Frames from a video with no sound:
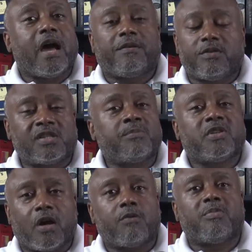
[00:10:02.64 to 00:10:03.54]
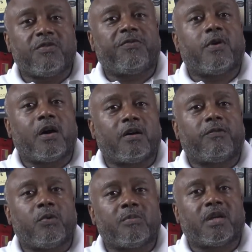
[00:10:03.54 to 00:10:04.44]
I, some of y'all will be uh,
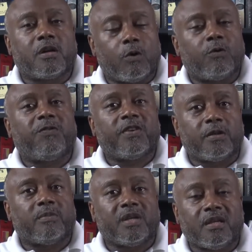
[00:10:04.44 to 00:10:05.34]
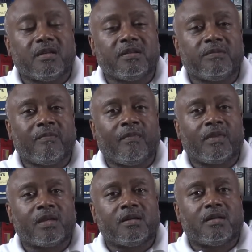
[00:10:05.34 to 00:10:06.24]
forming a GoFundMe
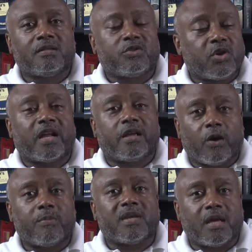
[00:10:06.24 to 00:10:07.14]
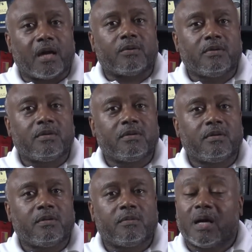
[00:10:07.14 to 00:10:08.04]
to try to help me out.
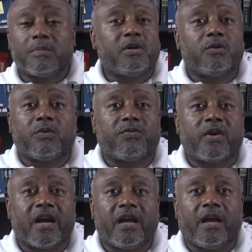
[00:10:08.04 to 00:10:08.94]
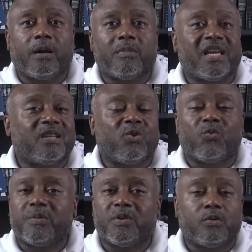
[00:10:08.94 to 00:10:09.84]
I'm good with where I am, and the
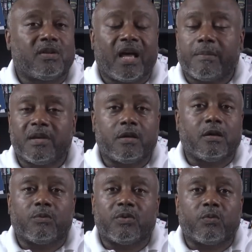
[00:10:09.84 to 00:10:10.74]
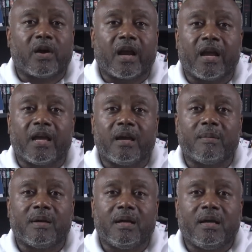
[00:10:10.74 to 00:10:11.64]
women who like me good with where I
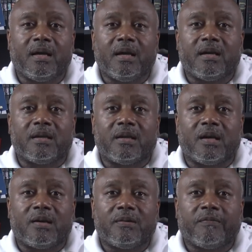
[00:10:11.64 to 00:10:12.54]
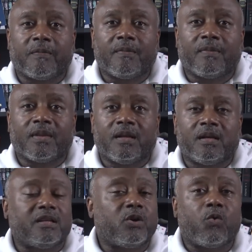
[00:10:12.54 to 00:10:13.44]
am, you know?
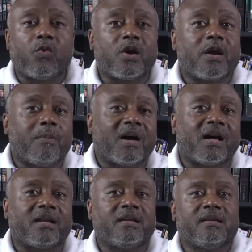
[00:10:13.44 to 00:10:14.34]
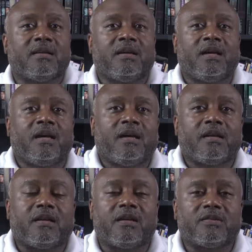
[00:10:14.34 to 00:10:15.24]
And don't worry about it.
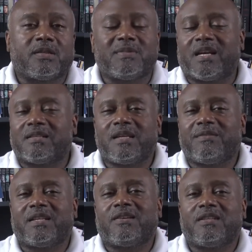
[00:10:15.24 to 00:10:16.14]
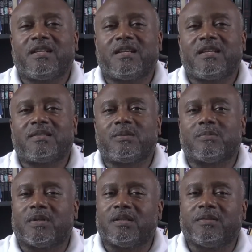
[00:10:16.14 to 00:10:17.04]
You know, sometimes every now and then I get
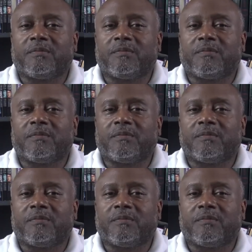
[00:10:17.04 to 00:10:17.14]
some uh,